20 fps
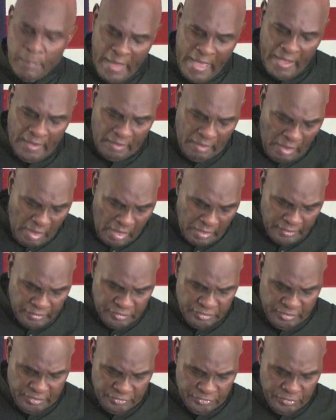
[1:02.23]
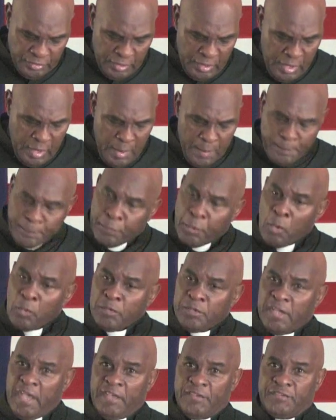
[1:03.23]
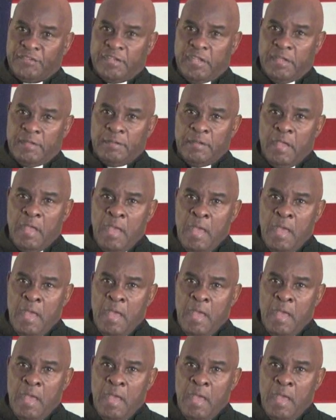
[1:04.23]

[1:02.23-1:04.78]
black colleges protested